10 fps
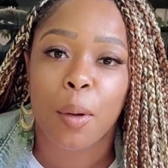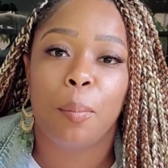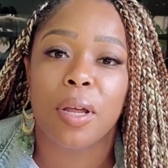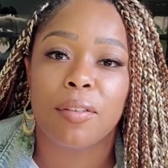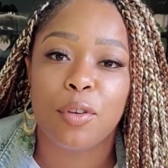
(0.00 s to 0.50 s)

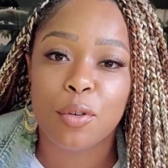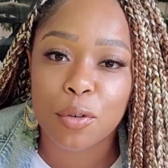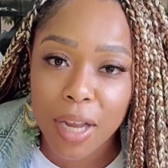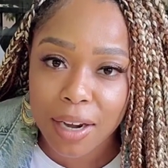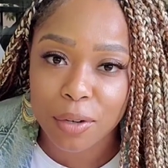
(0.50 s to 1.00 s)
But if you
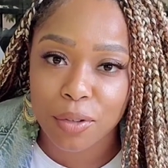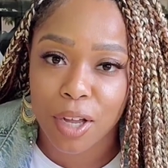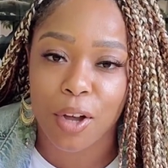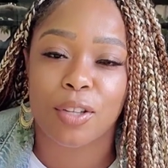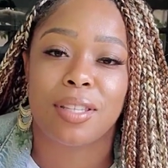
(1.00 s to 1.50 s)
do not do
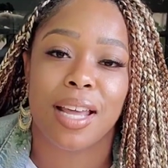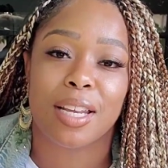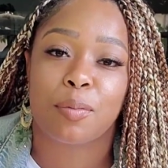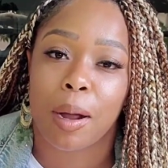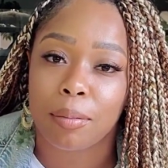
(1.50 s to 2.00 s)
those, that
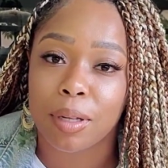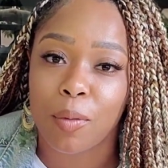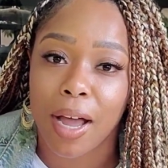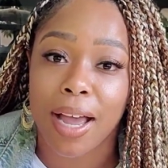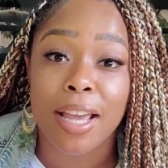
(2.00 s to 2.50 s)
is probably
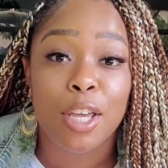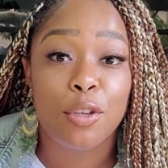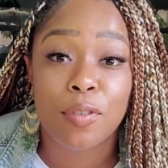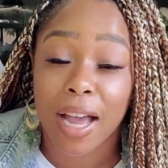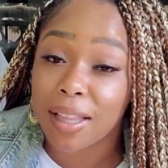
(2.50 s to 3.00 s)
why
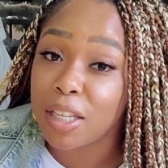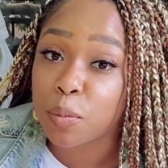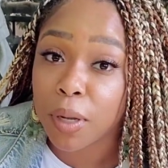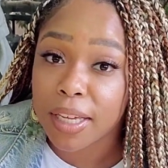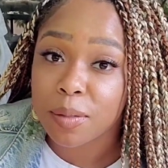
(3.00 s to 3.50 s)
you've gotten these
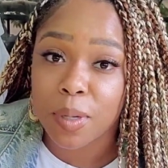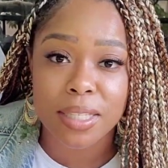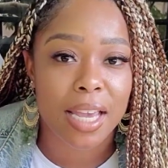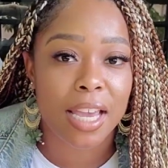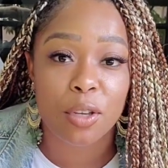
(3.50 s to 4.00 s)

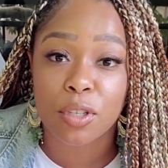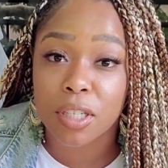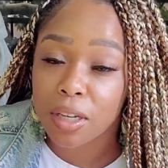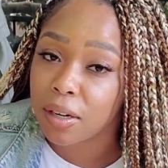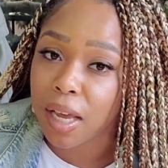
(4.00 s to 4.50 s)
placements and you
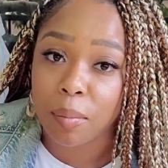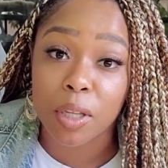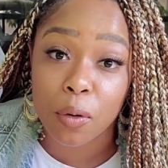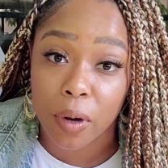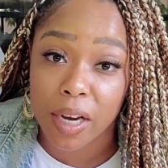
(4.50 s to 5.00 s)
see your name in
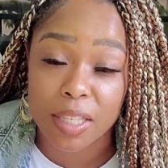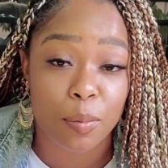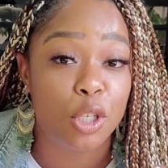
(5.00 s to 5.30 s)
the credits,